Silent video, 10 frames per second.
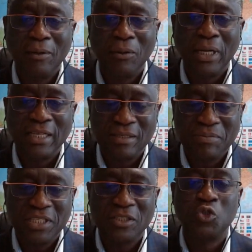Let's
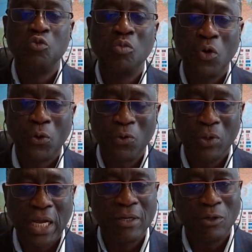meet tomorrow
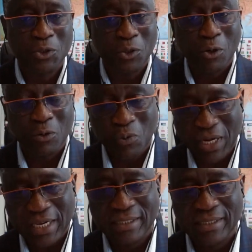and also on
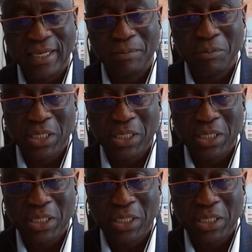Wednesday.